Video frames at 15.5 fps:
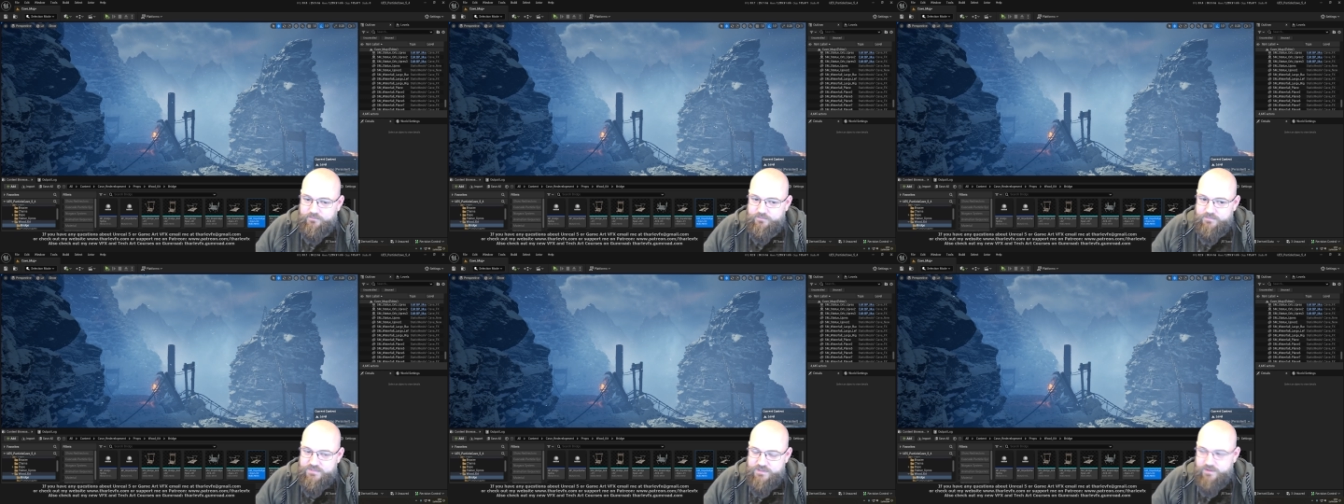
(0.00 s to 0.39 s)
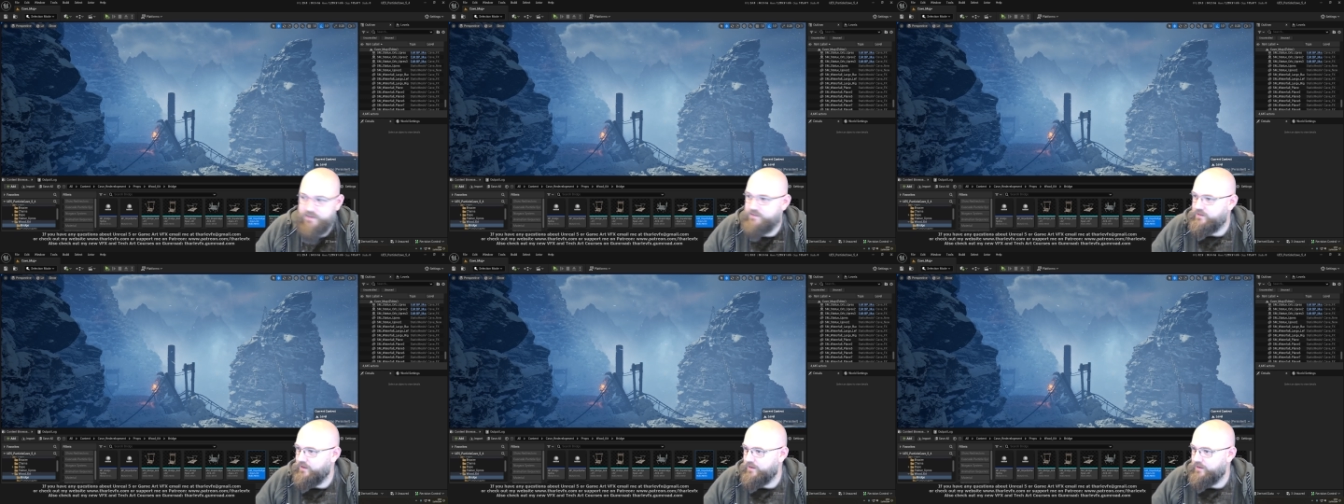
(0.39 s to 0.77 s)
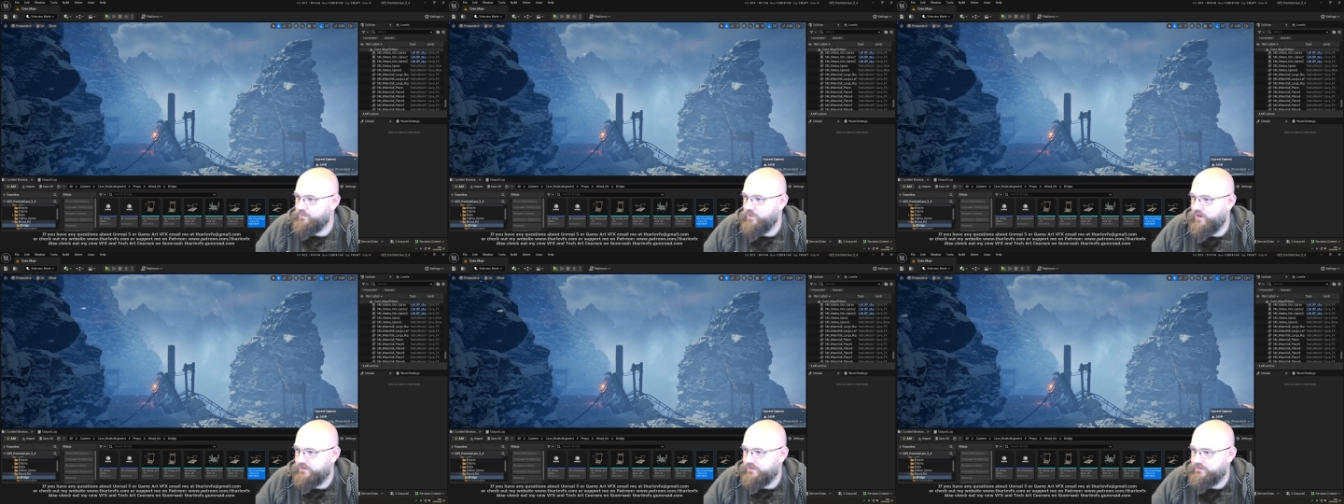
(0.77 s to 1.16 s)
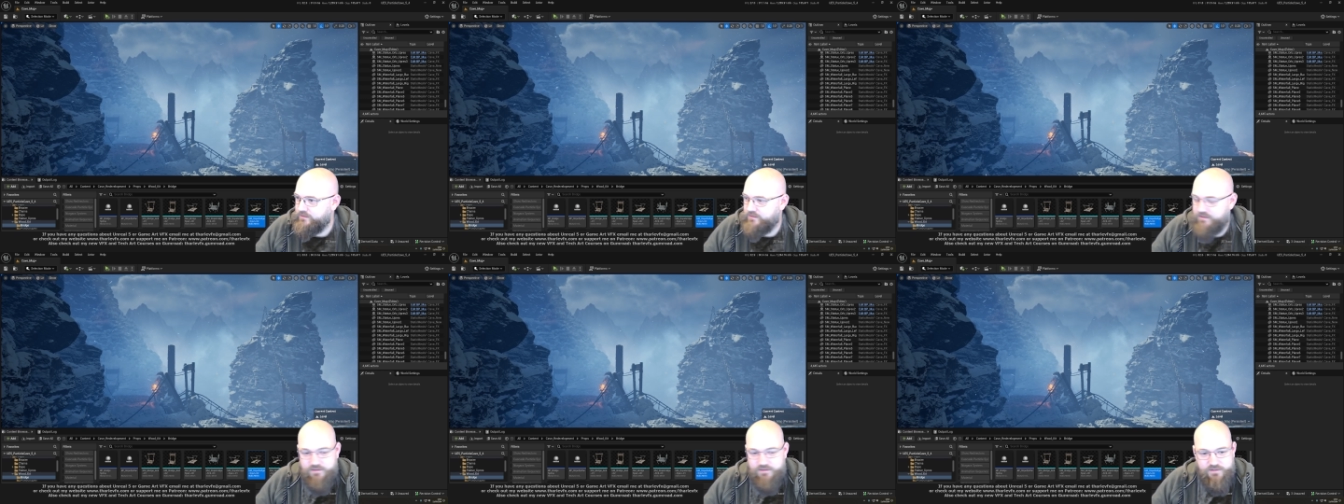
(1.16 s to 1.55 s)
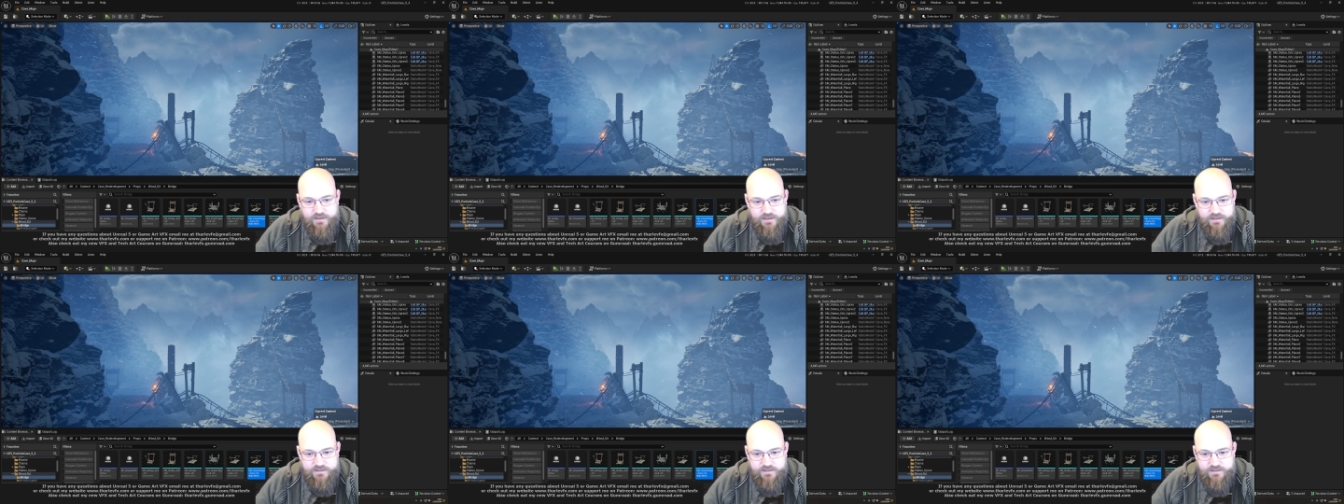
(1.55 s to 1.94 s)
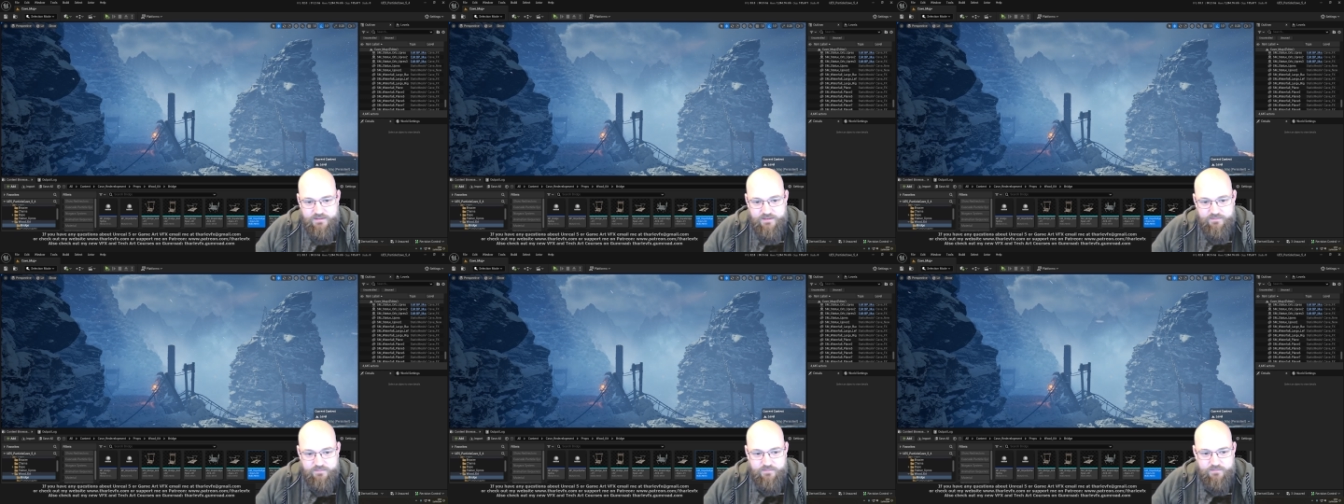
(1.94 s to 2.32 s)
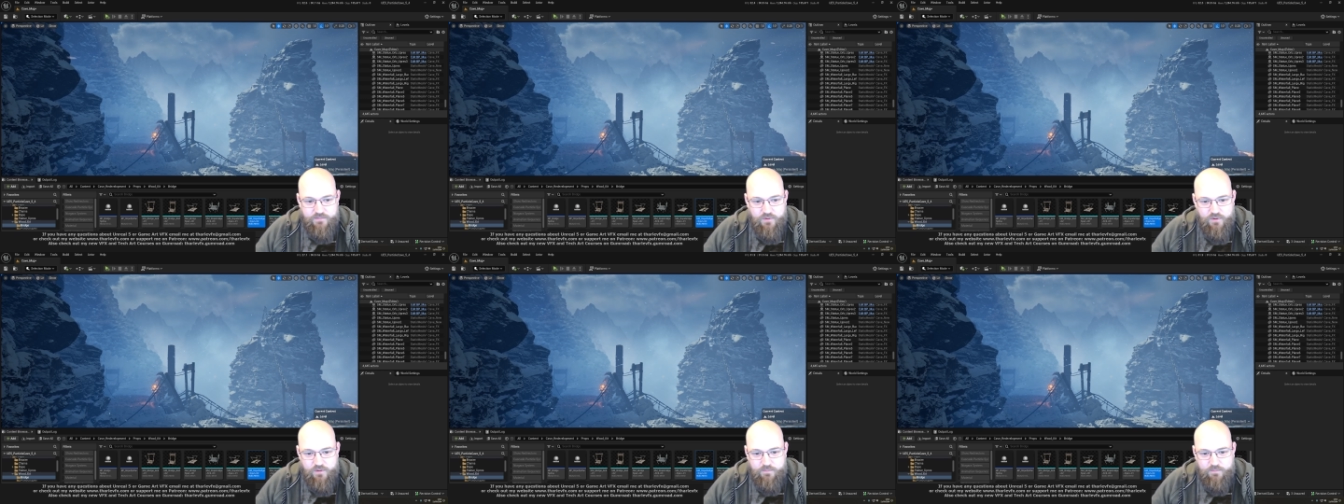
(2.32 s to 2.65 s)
Still needs a lighting pass, still needs some more